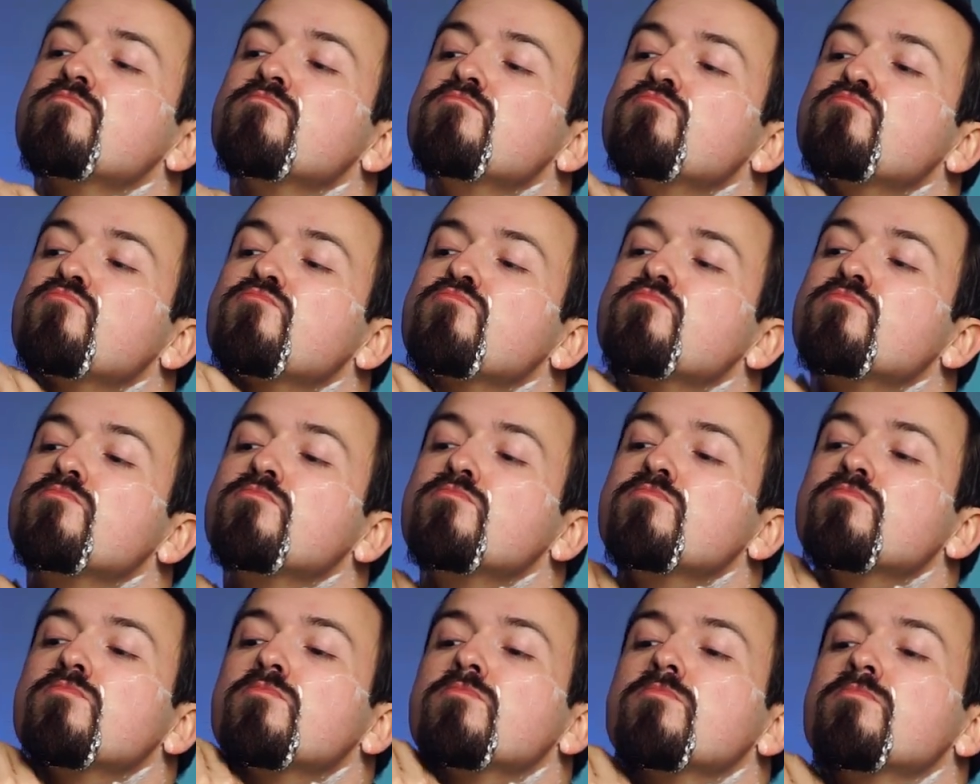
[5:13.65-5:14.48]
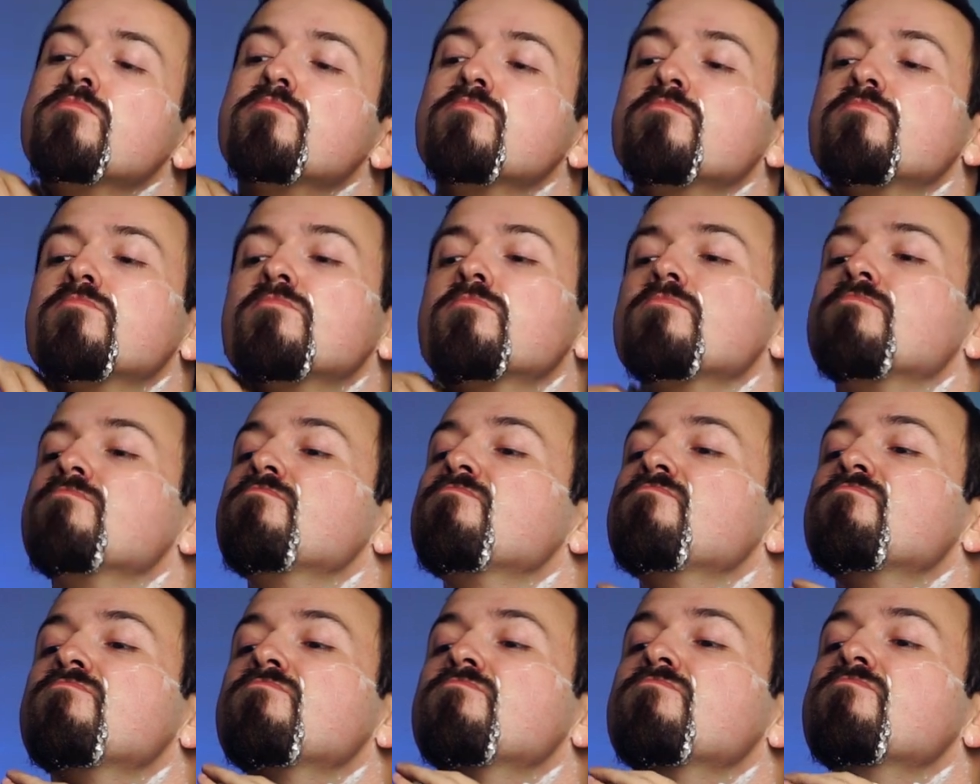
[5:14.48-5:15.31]

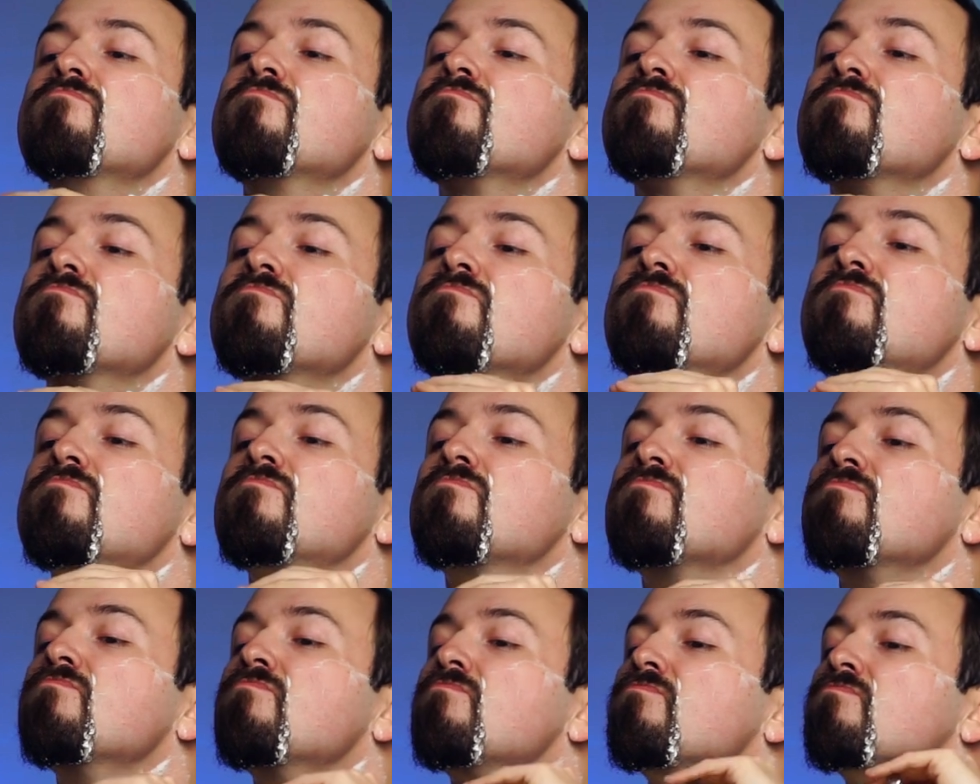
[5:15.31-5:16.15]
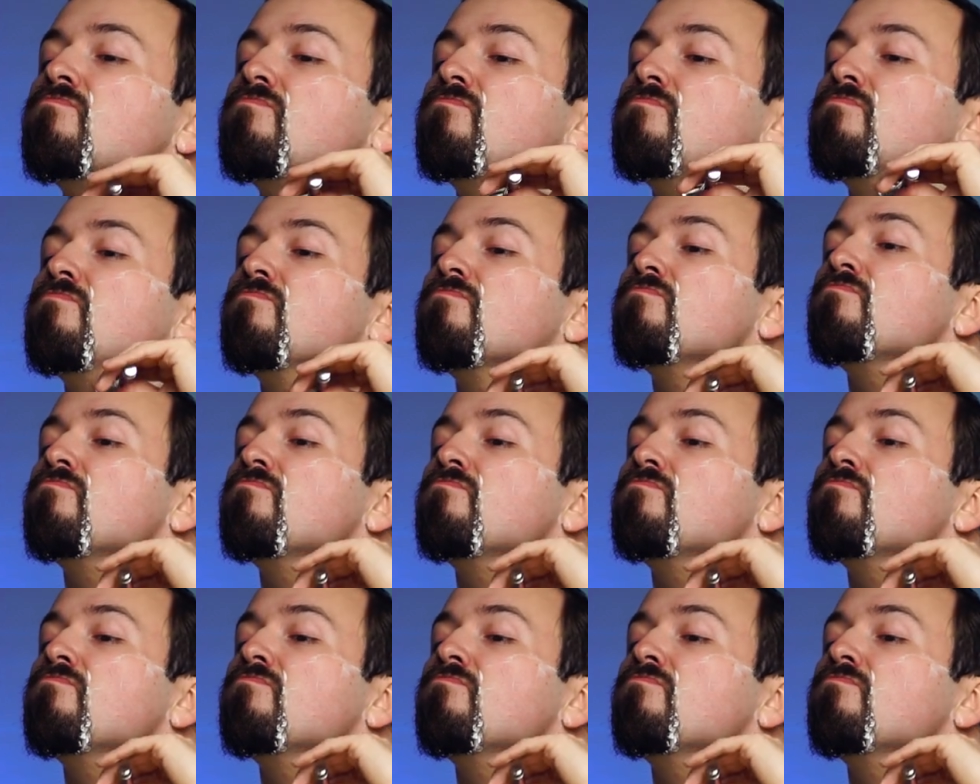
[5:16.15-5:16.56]
(silence)